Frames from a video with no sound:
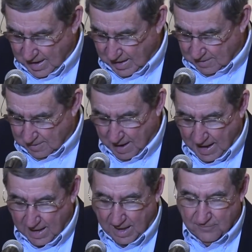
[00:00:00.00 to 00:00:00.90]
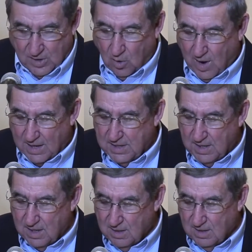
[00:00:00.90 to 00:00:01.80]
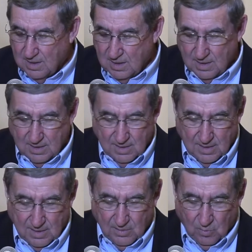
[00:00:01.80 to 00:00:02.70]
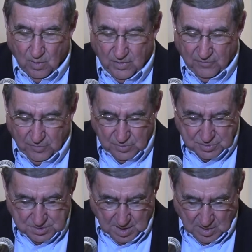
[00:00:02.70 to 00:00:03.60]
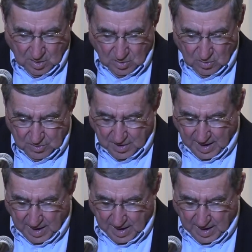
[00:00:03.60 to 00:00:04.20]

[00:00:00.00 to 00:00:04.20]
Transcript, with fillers: Uh, I have no idea what the future is going to hold.